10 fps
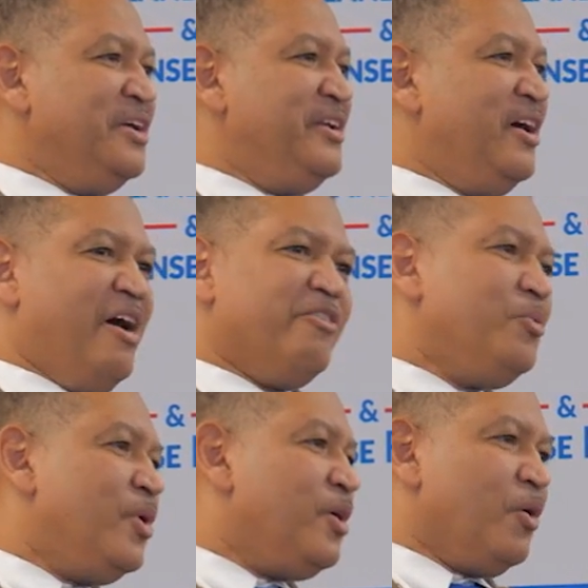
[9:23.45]
Now,
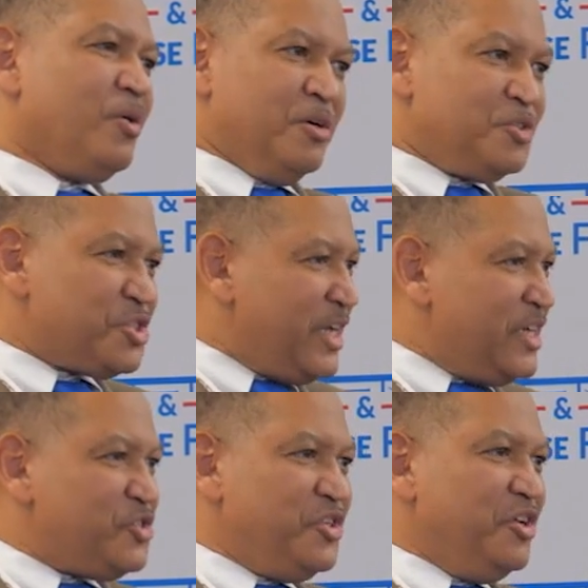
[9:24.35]
everyone all
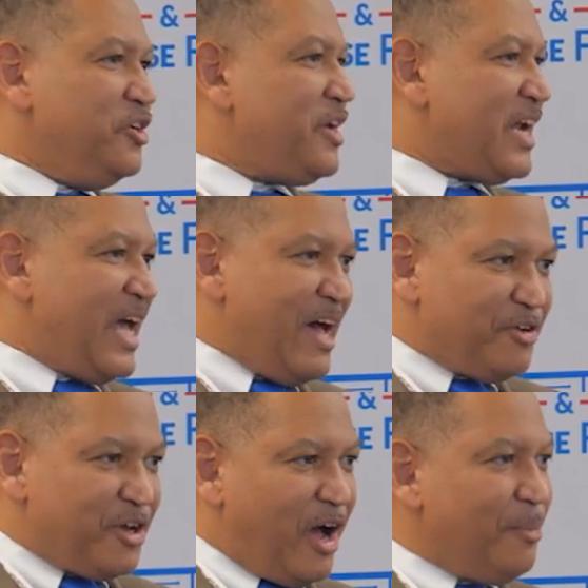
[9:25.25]
understands, you got to have
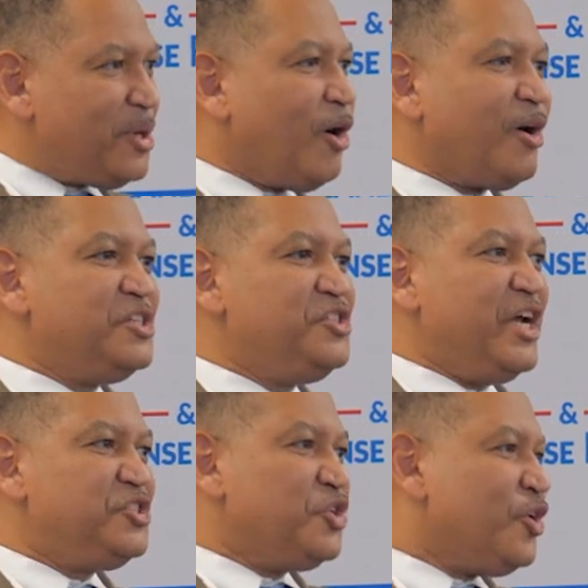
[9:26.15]
a common
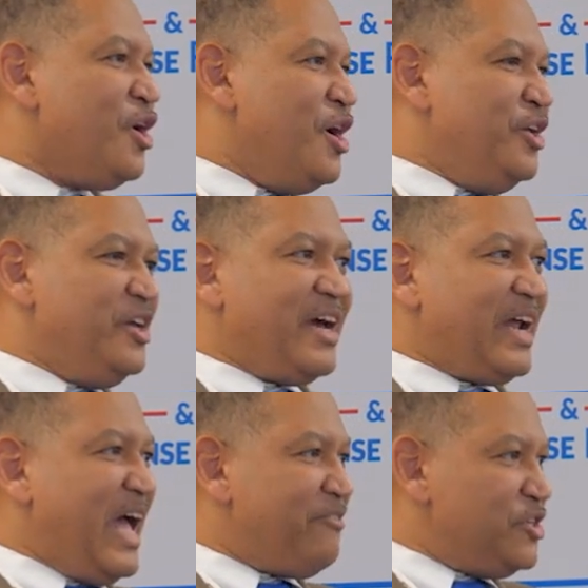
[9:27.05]
architecture, you got
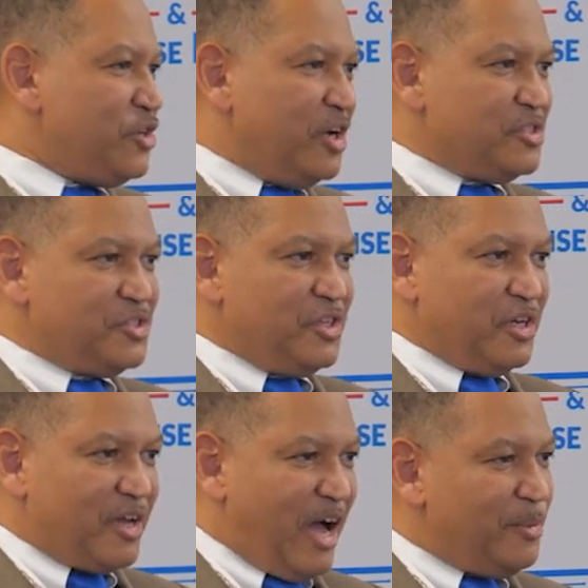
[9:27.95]
to have
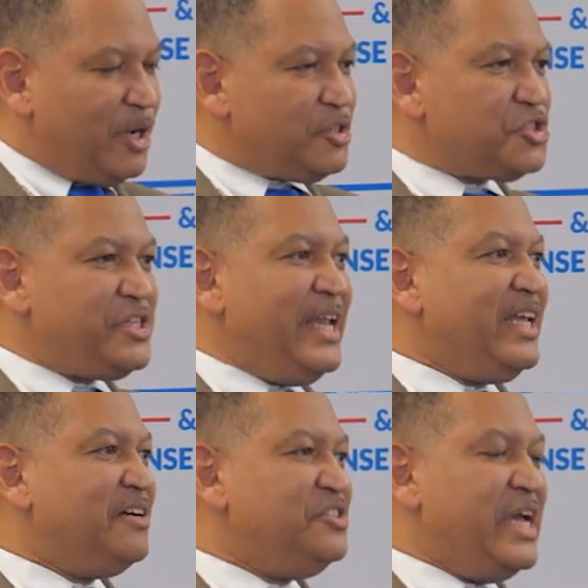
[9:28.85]
a common
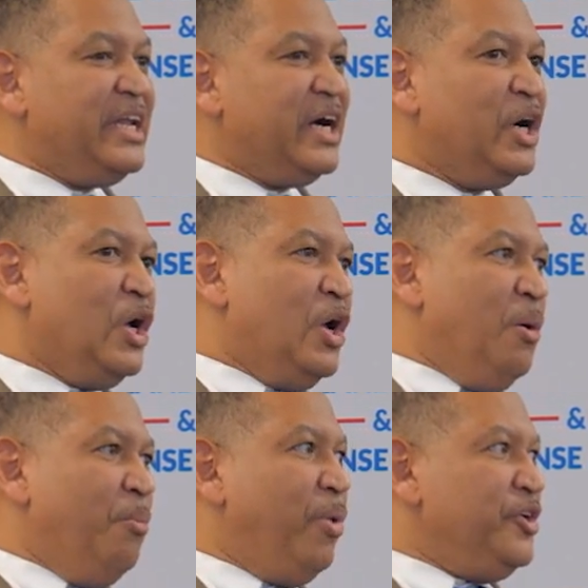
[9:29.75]
understanding of data,
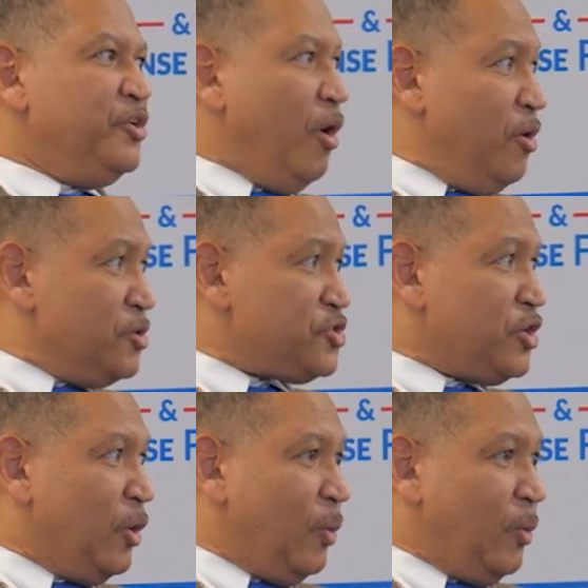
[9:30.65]
but you
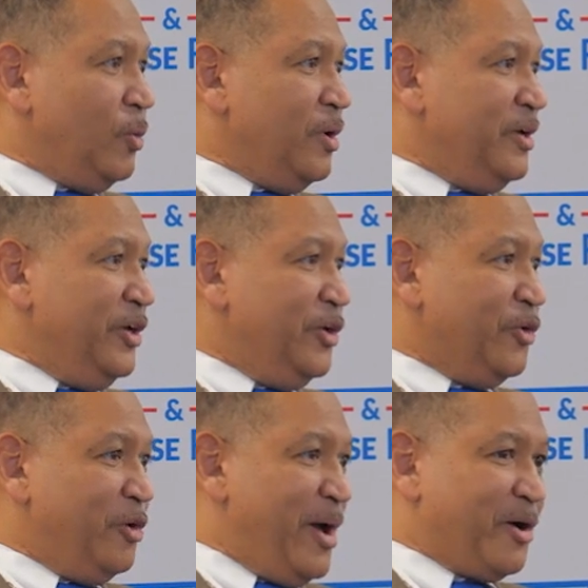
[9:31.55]
also,
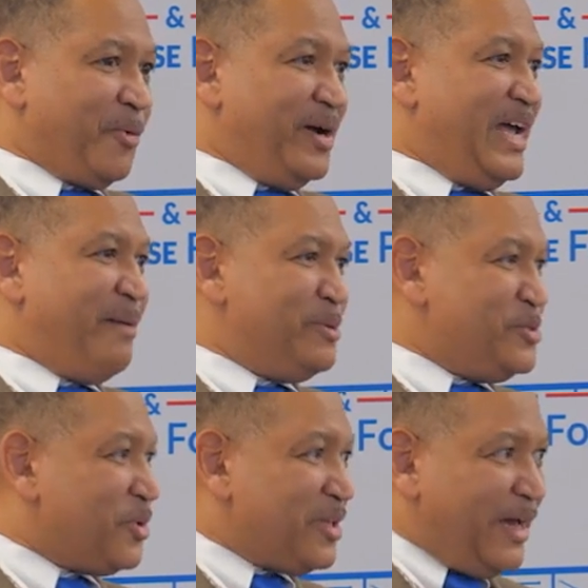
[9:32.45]
no matter what
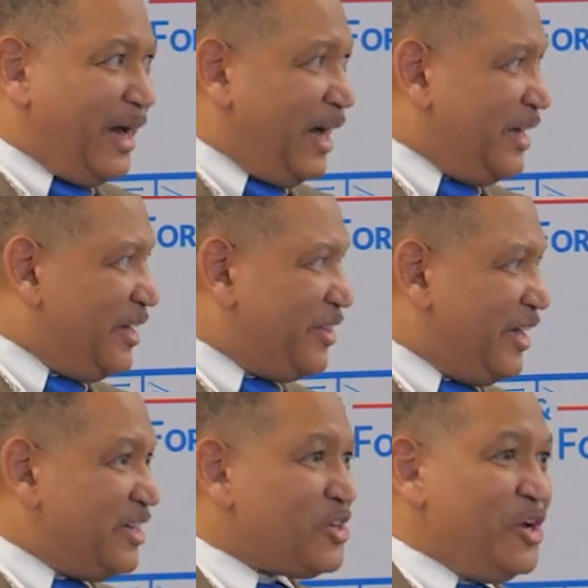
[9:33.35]
happens with AI and
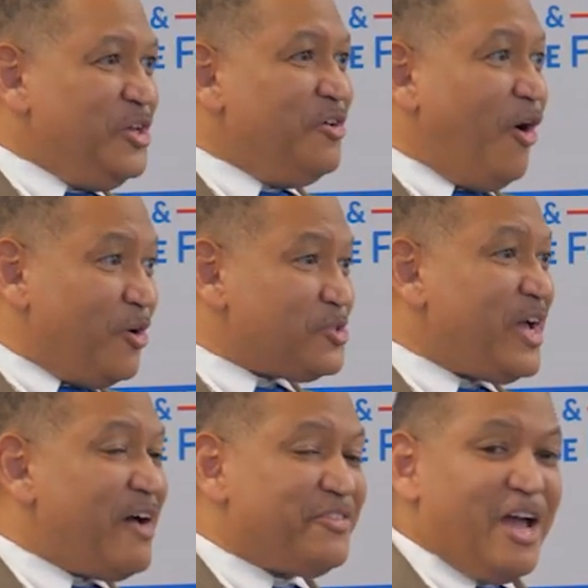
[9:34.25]
things, you also
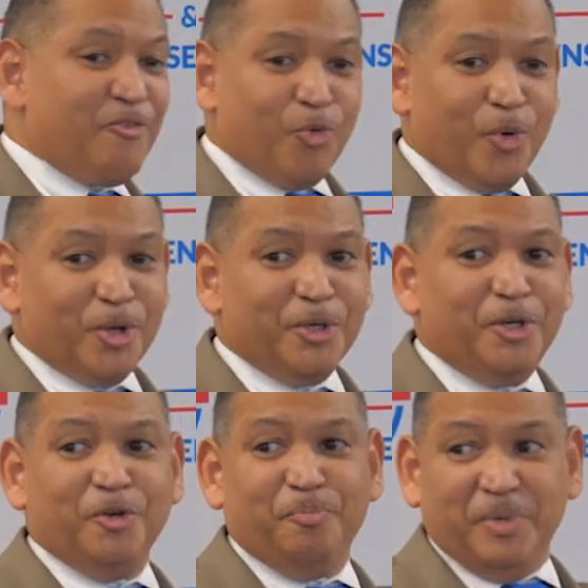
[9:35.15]
have to have really
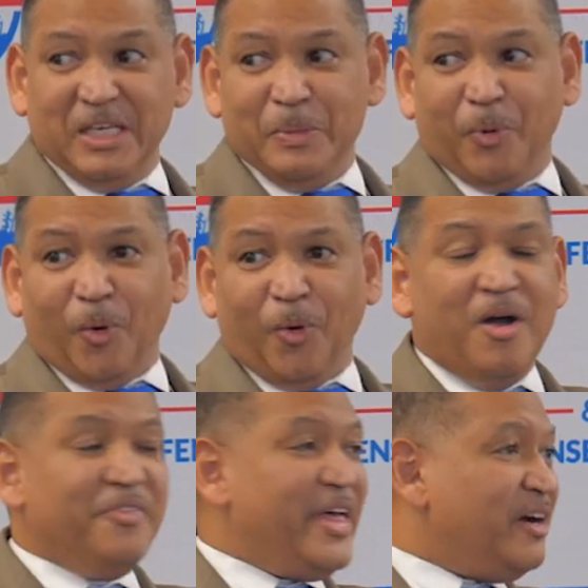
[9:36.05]
good people
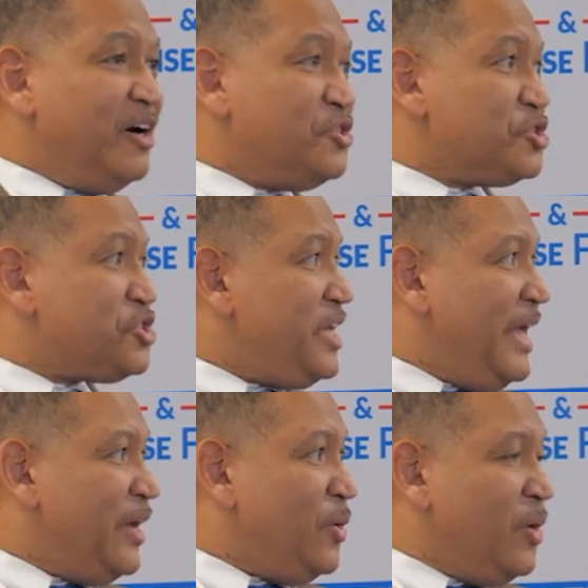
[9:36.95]
that
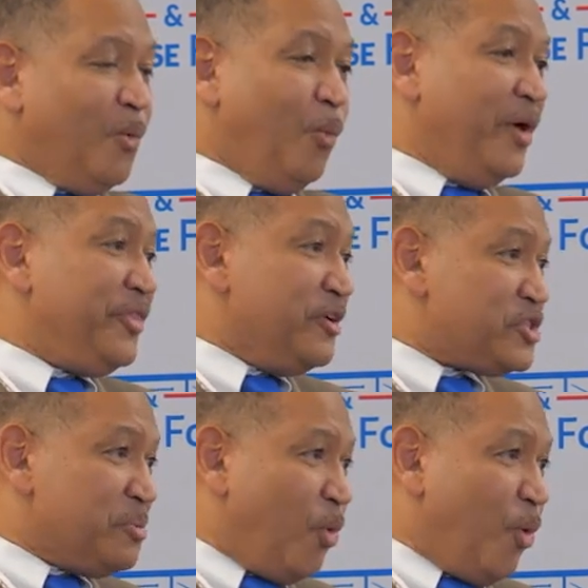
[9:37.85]
understand what they're
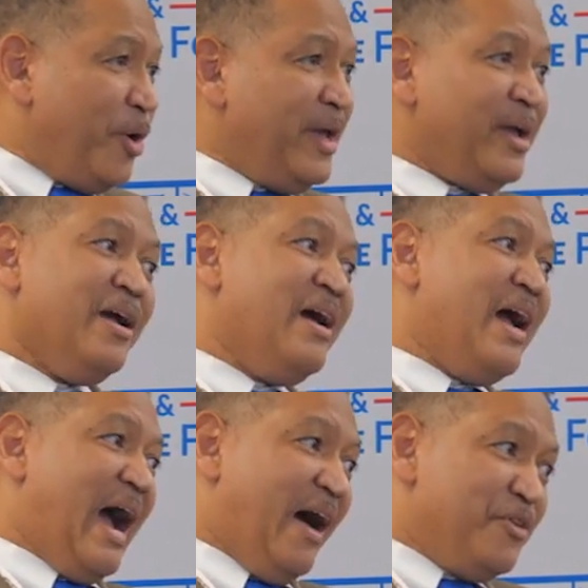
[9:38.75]
supporting,
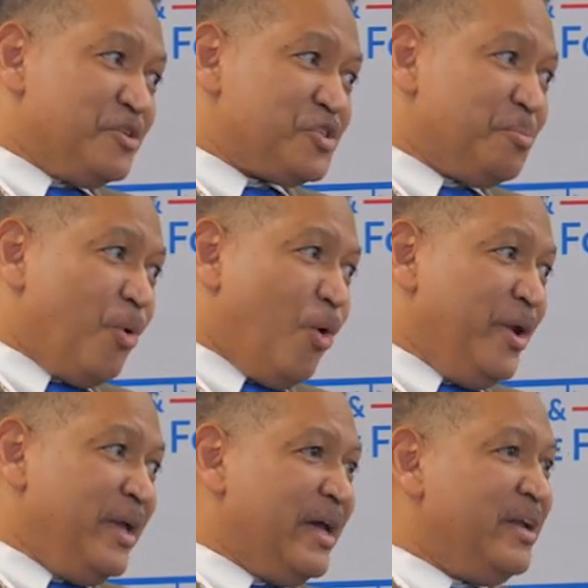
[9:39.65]
how they're
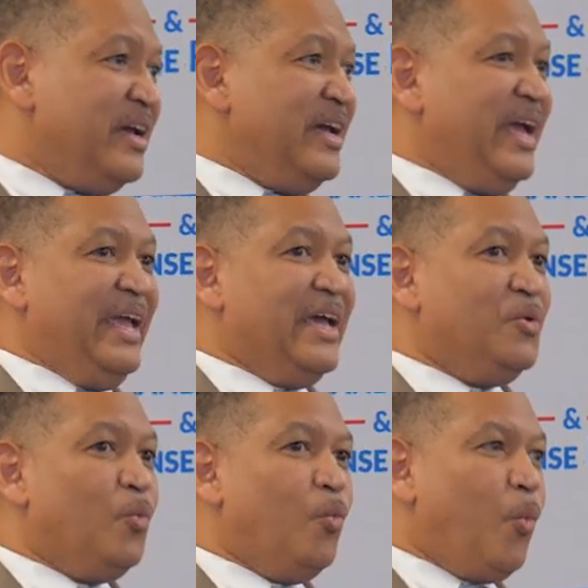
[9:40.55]
supporting it,
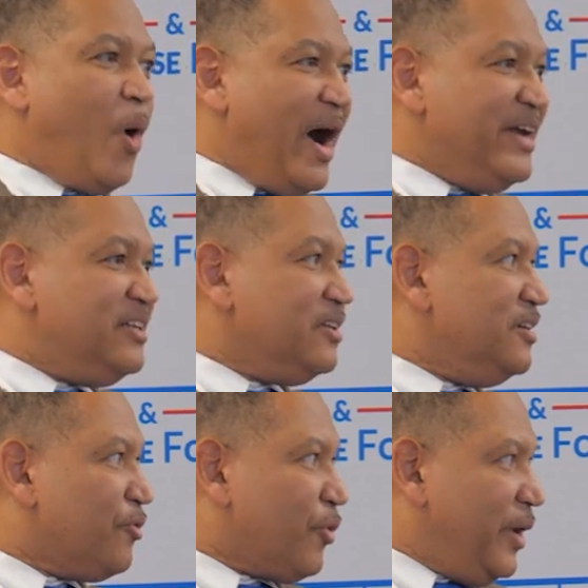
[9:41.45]
and why
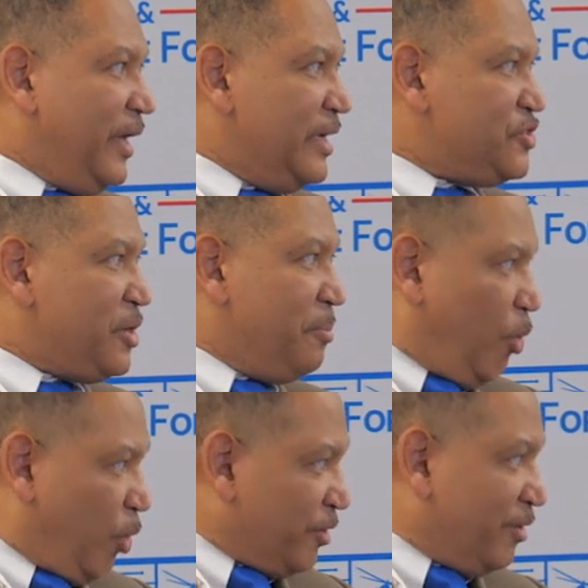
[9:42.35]
delivery is
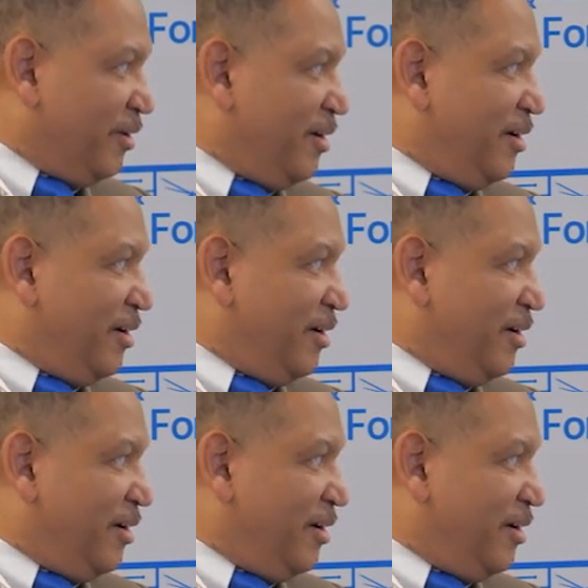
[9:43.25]
important.